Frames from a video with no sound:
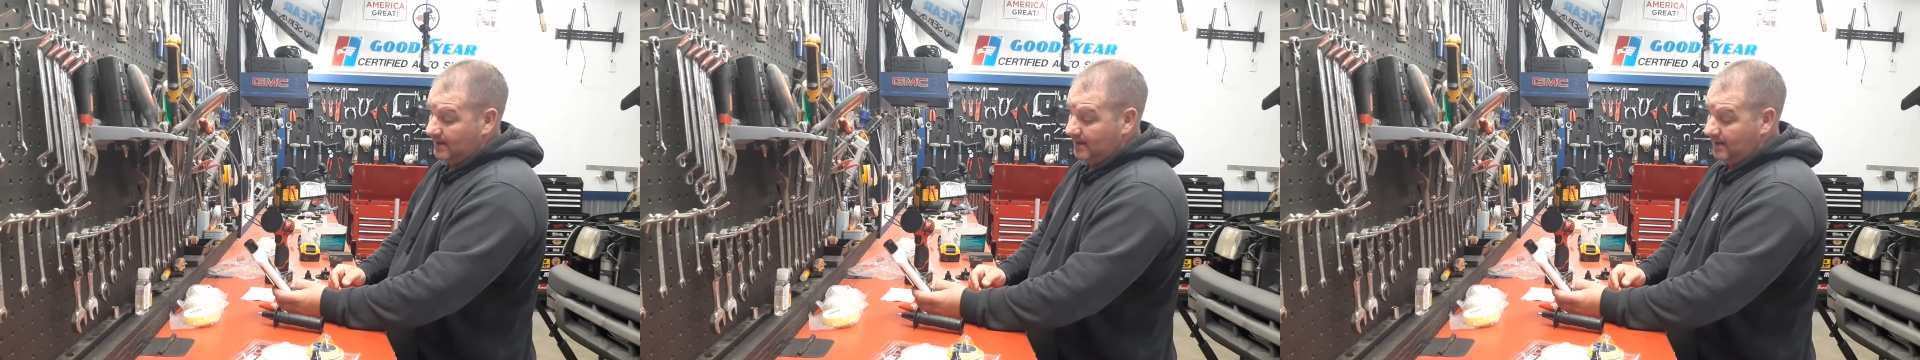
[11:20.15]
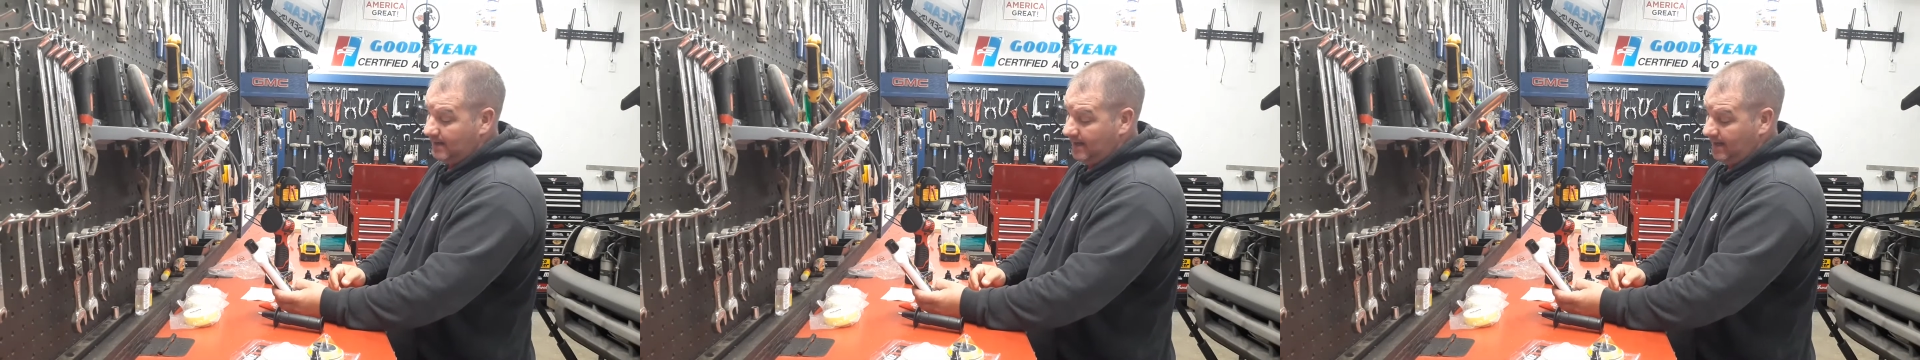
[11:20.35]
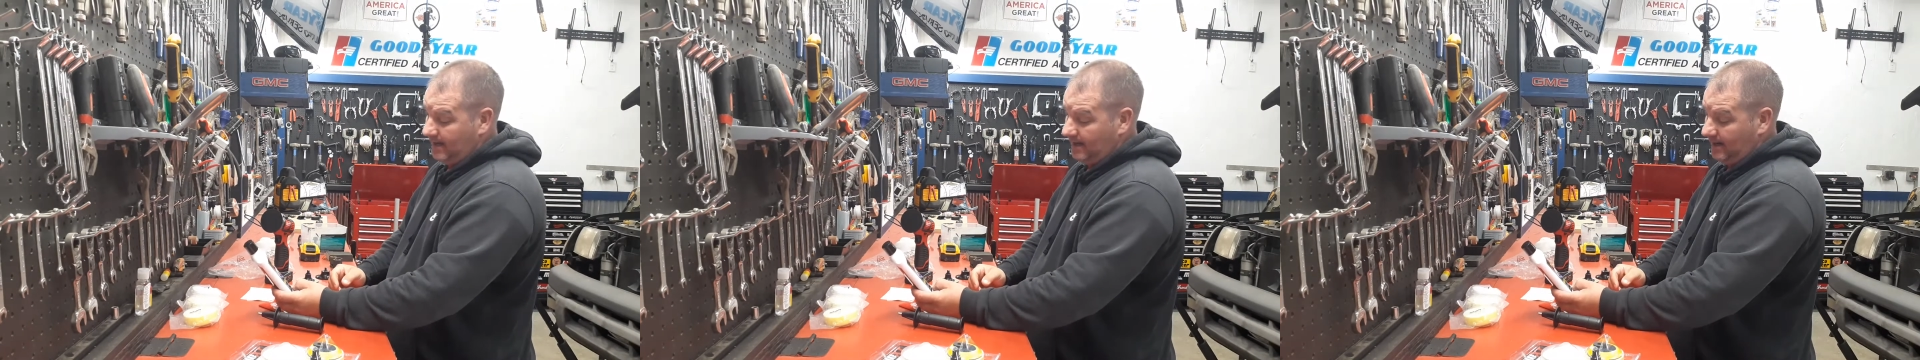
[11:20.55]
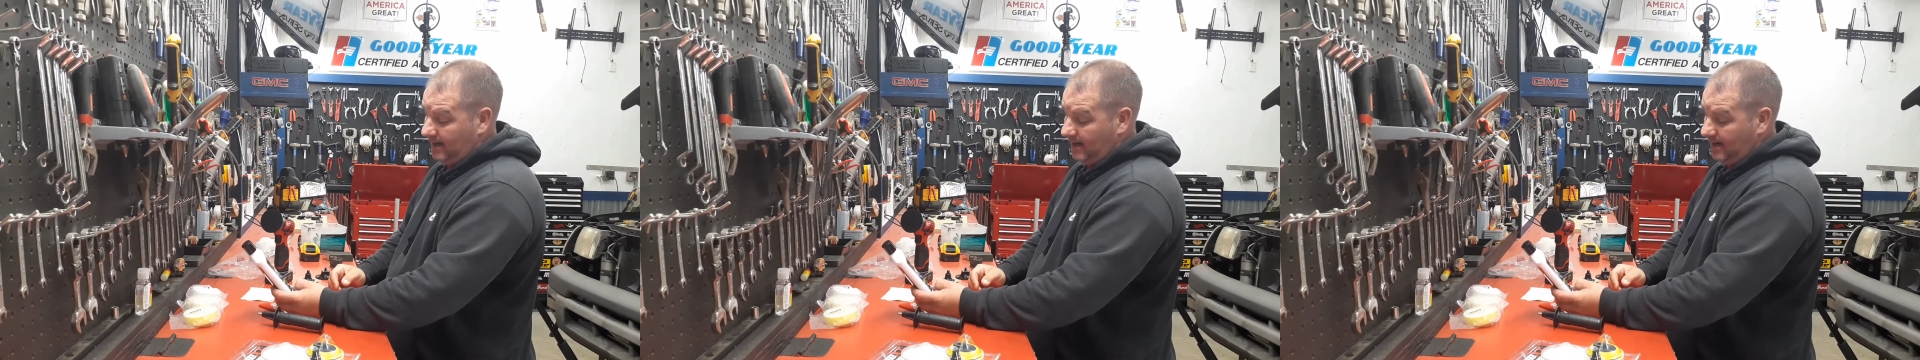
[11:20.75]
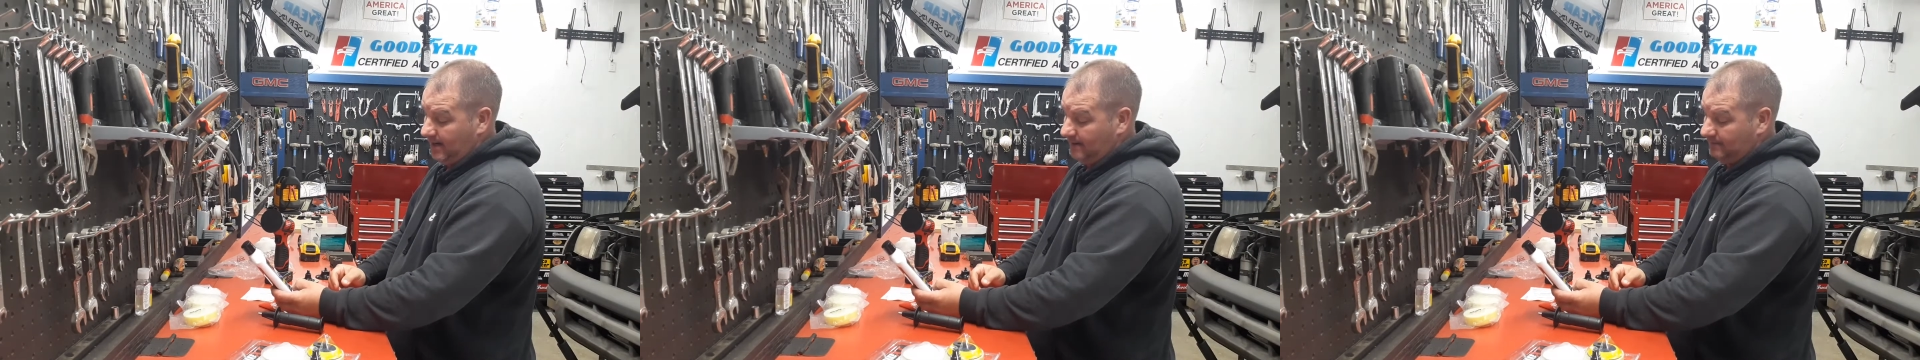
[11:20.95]
and
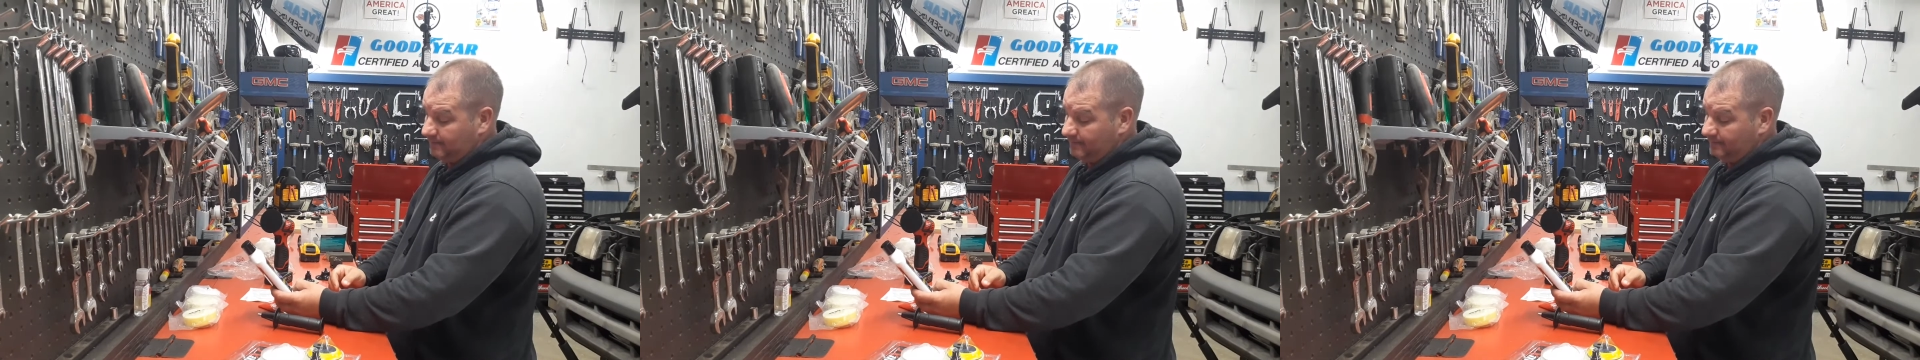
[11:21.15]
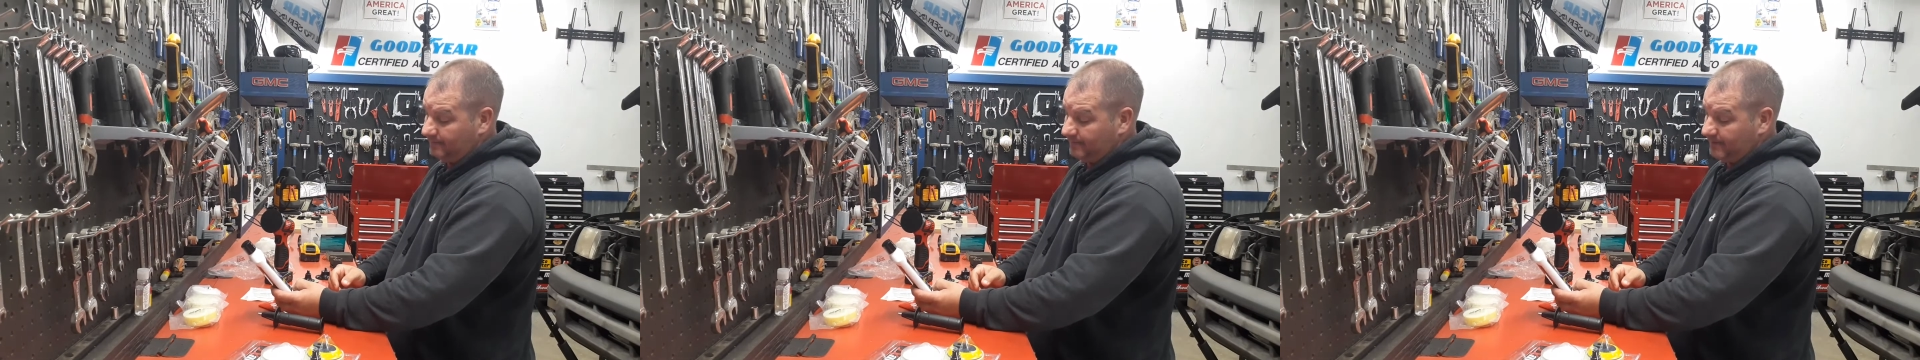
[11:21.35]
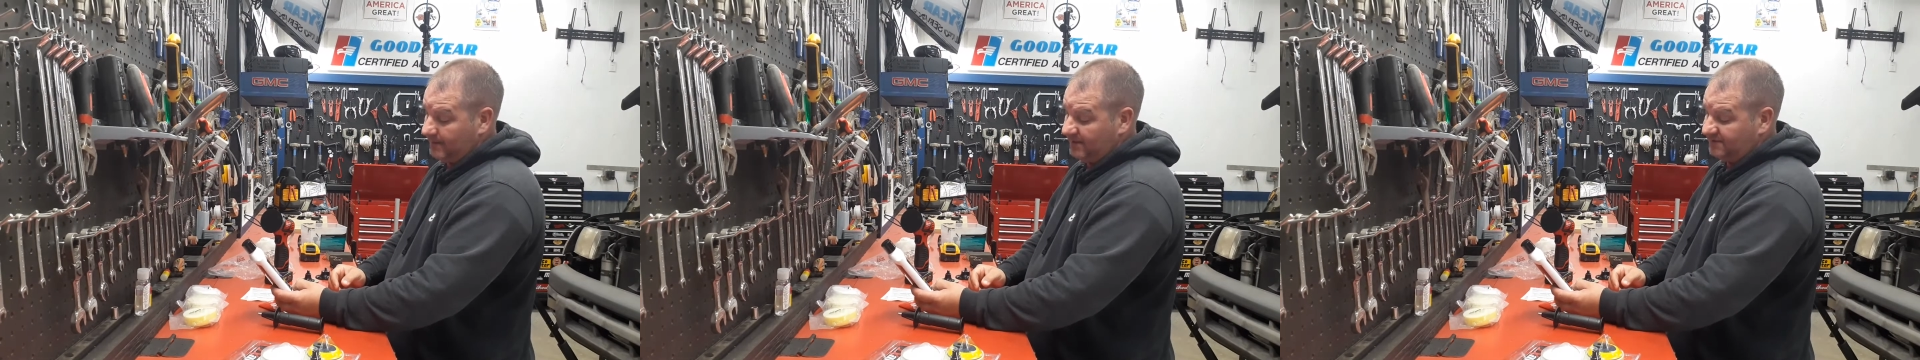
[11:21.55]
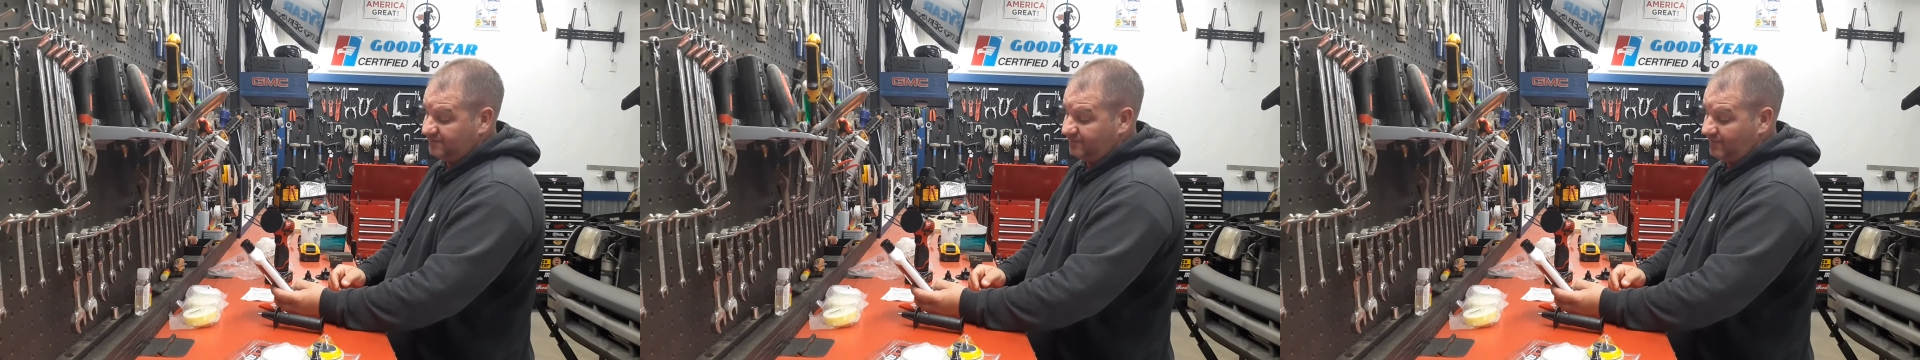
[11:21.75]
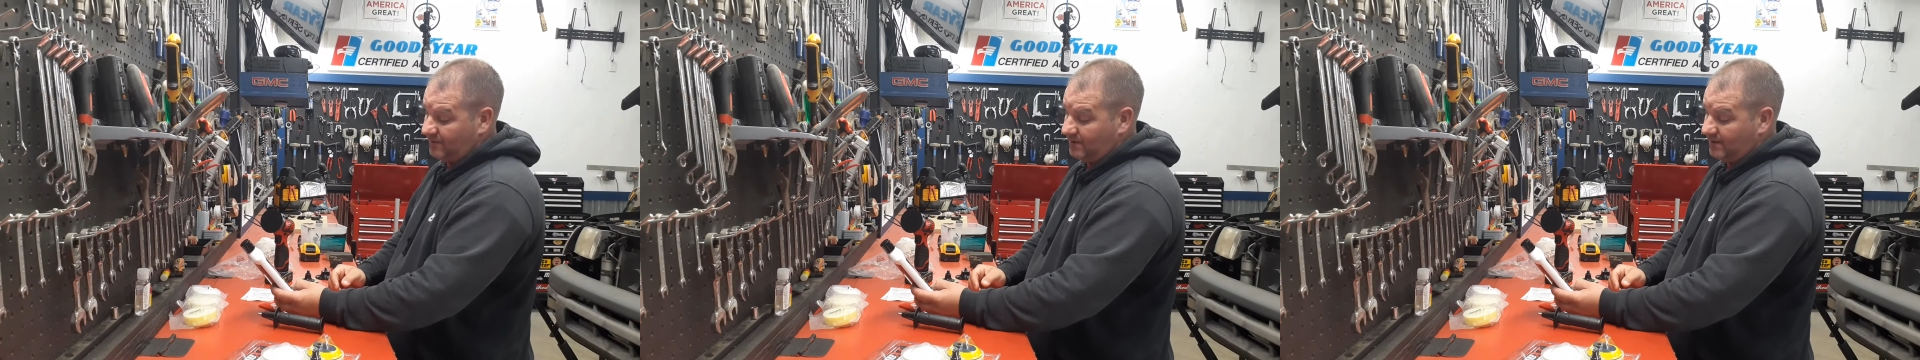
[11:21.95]

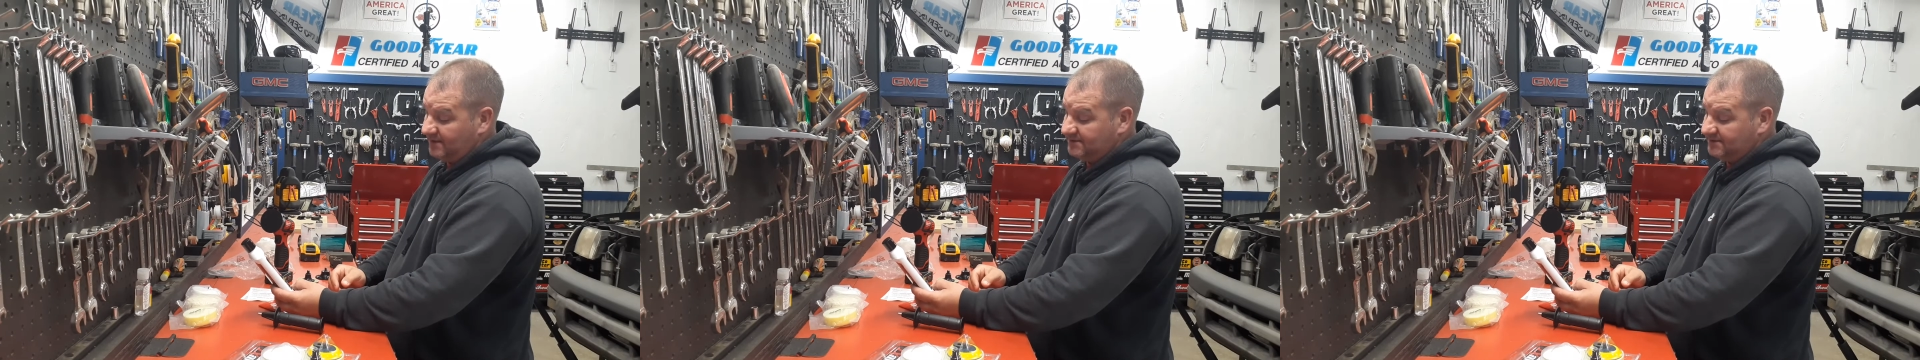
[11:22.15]
it